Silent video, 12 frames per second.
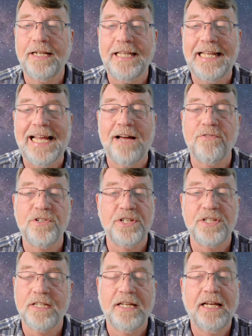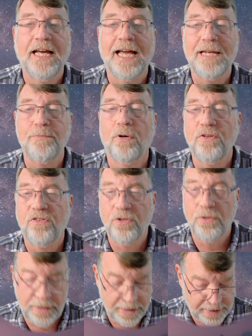and the average is
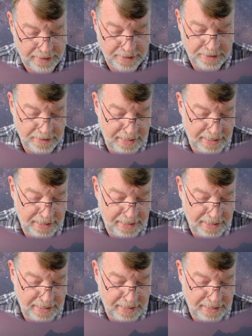8.2 in this case.